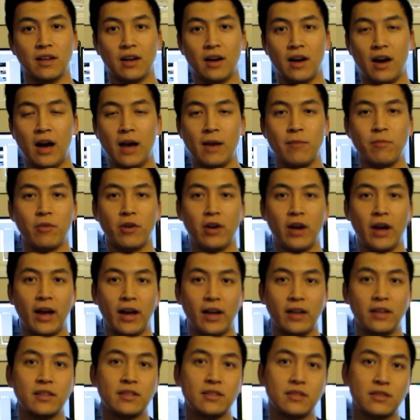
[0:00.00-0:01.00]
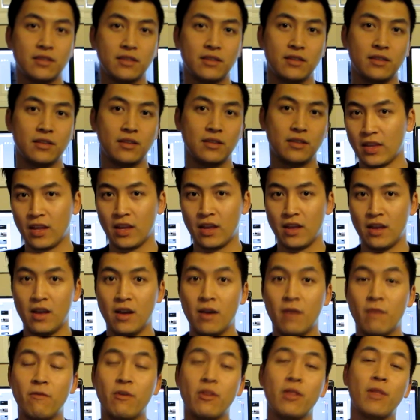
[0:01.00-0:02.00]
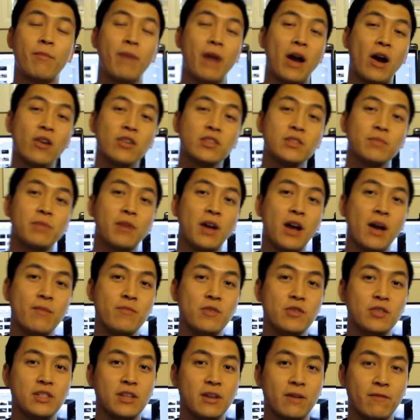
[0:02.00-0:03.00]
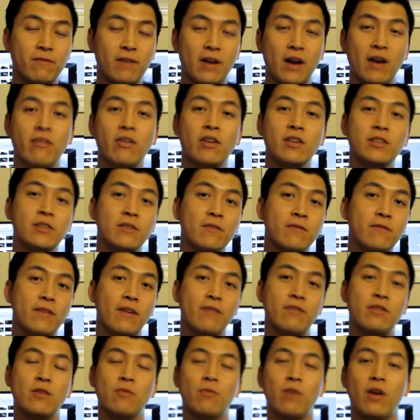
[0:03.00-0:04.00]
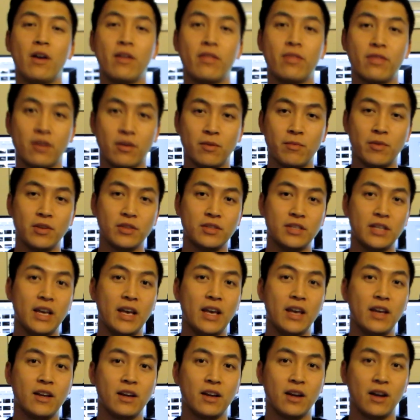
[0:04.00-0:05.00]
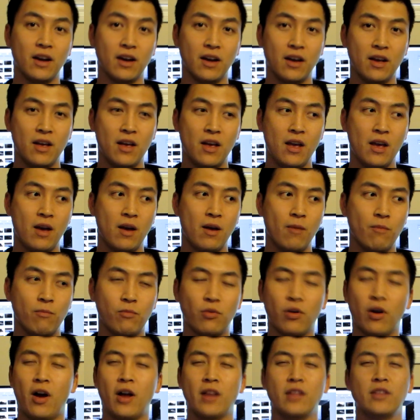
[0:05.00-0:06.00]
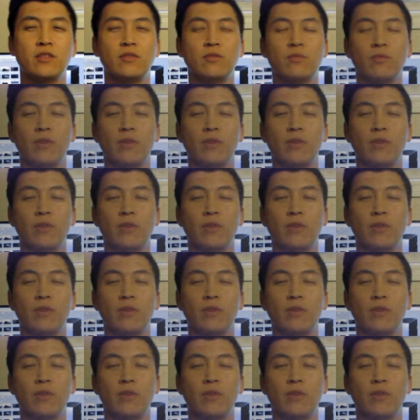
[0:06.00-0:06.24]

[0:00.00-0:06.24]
HyperX. For the power supply, I'm using a 550 watt Thermaltake bronze